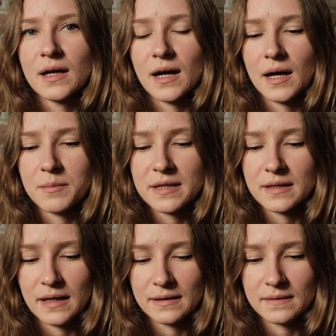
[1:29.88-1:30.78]
I mean
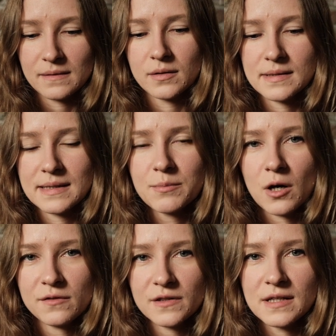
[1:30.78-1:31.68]
that sleep
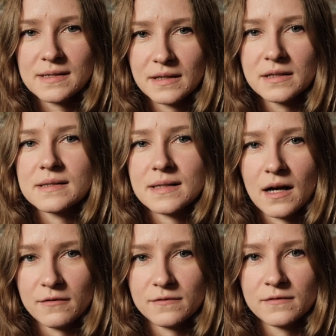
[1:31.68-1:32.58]
confidence in
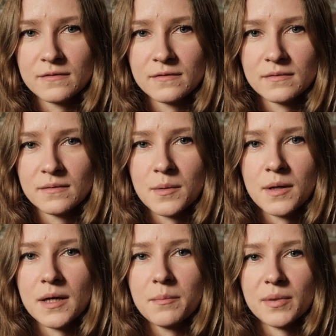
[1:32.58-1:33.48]
itself
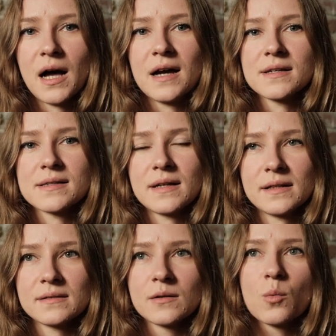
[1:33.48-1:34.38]
implies
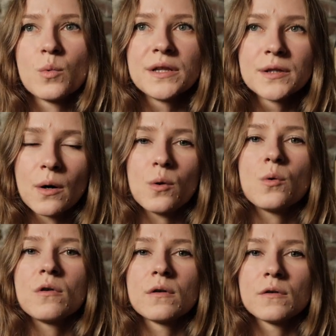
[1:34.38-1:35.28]
that we
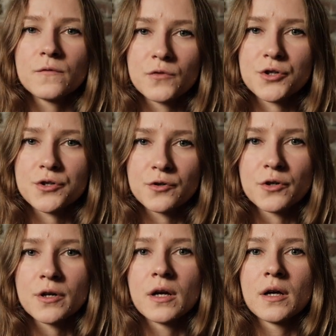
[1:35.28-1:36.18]
know for
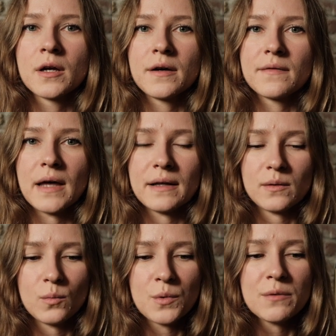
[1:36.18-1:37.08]
sure that
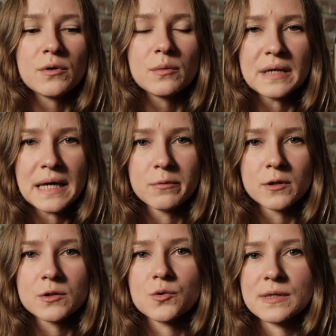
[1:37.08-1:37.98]
we will be
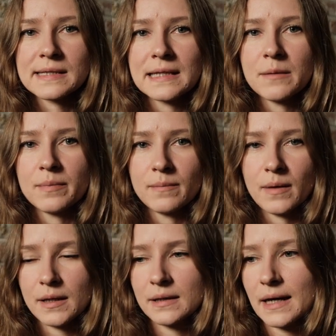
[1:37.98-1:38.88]
able to sleep
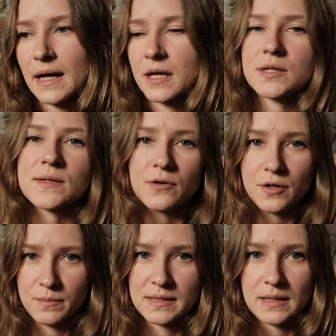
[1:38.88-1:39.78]
in any
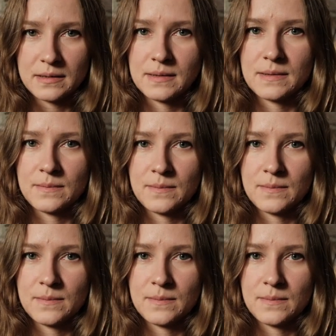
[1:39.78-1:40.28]
circumstance.